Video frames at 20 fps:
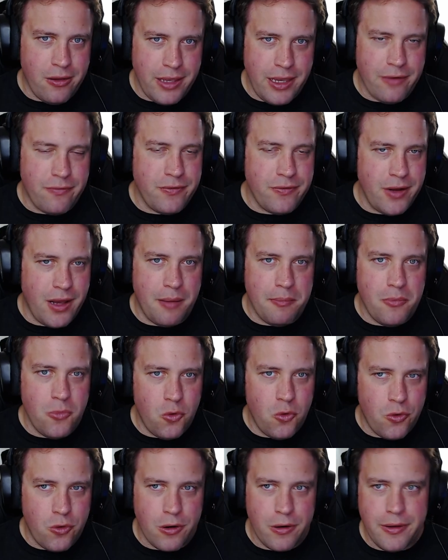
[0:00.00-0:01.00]
if not oh
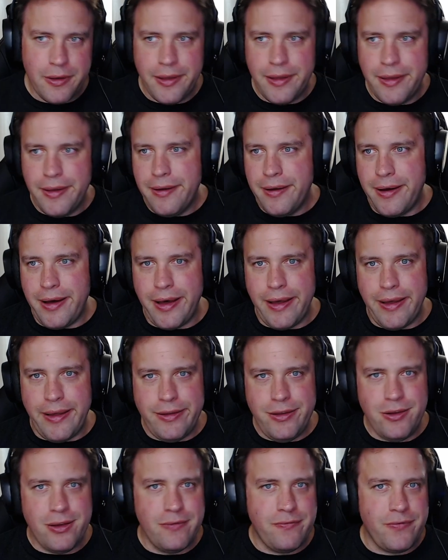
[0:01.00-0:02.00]
more. Uh,
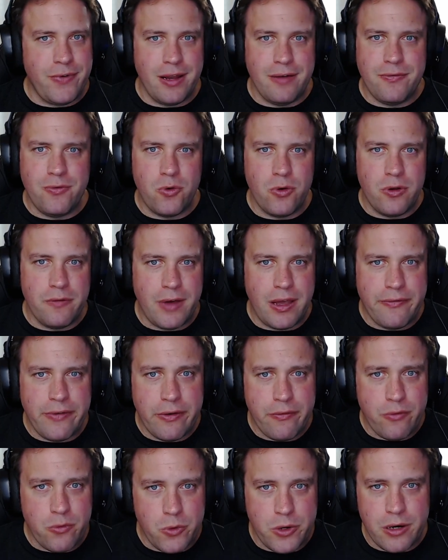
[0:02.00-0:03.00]
you can find 45
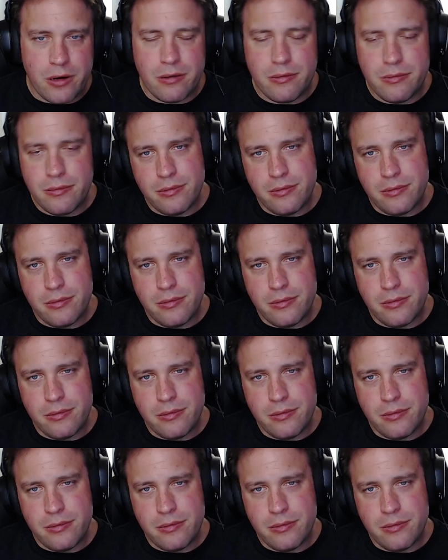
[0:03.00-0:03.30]
everywhere.